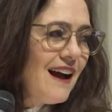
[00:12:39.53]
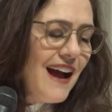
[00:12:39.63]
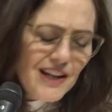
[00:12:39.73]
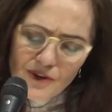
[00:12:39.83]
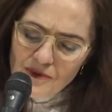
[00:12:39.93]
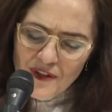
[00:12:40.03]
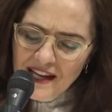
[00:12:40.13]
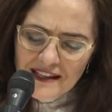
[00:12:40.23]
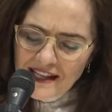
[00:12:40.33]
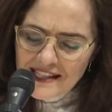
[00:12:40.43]
I don't
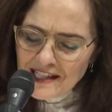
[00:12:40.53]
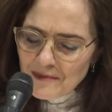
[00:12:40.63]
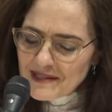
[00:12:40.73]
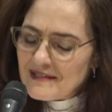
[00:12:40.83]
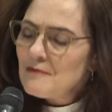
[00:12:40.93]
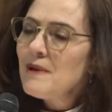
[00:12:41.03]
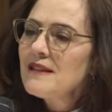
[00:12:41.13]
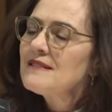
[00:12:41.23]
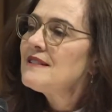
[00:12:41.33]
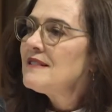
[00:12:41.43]
think Nicodemus is
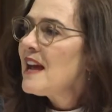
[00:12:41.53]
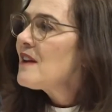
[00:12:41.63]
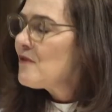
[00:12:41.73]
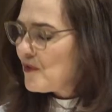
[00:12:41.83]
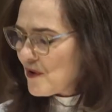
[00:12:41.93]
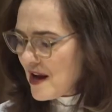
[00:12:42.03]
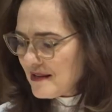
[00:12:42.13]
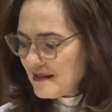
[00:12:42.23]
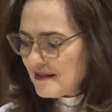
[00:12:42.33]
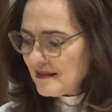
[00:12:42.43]
meant to stand for
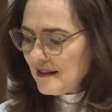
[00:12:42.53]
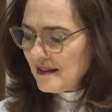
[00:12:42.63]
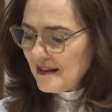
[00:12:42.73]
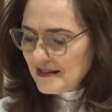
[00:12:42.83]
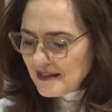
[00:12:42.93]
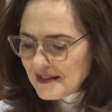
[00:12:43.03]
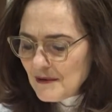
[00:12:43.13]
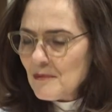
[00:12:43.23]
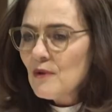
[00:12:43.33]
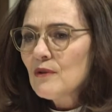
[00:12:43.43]
us as a
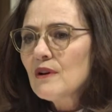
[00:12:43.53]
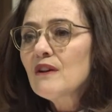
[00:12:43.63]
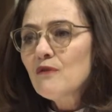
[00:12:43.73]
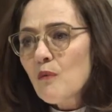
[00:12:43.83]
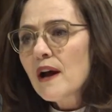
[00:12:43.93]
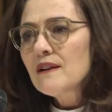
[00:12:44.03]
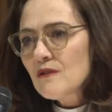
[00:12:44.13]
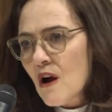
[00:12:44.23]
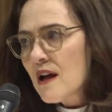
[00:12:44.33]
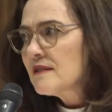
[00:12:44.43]
symbol of what
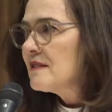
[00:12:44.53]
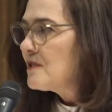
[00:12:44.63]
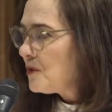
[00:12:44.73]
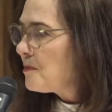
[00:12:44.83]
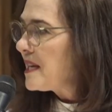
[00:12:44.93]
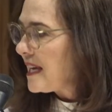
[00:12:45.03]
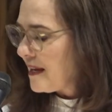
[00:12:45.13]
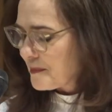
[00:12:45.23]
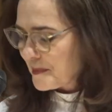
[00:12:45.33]
not to be.